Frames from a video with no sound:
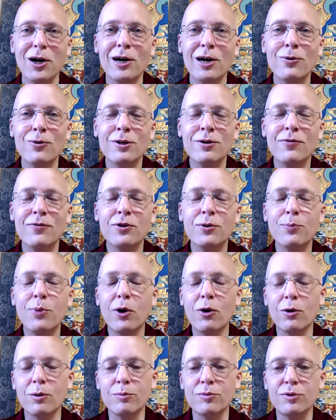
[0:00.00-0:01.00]
write a few
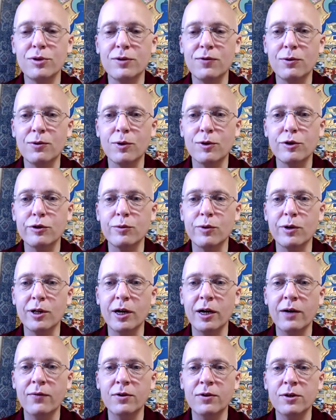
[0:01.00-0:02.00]
poems every once in a while. I
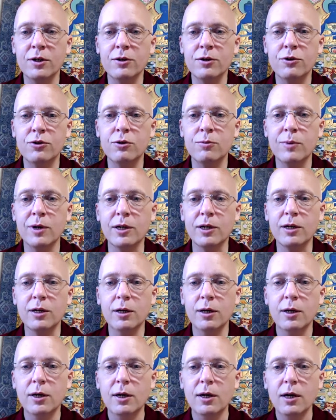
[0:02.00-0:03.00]
haven't done too many. I
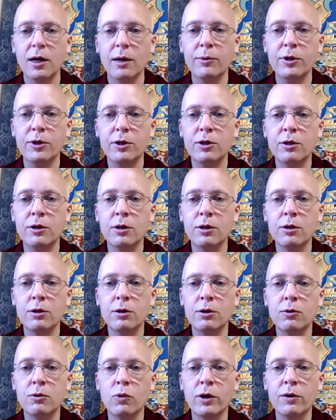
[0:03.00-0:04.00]
mean, in
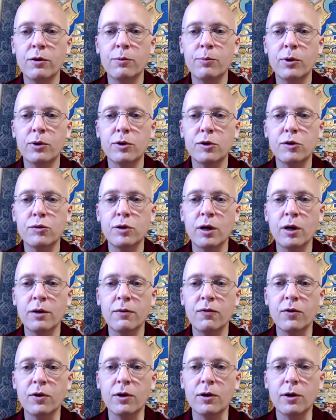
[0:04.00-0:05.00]
the way of the
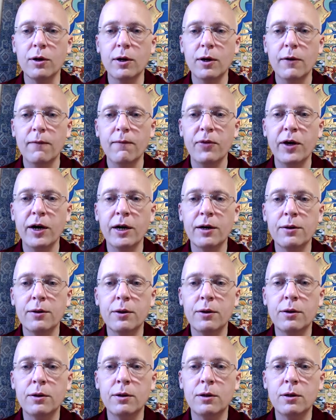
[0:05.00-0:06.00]
Bodhisattva, at
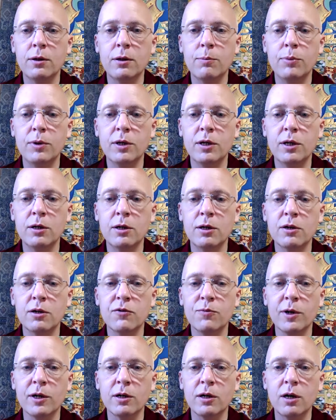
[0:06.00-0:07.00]
the beginning of
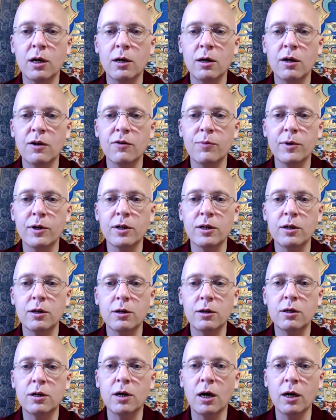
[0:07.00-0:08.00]
my of my
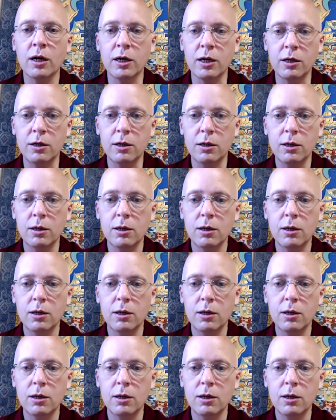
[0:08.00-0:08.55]
guide,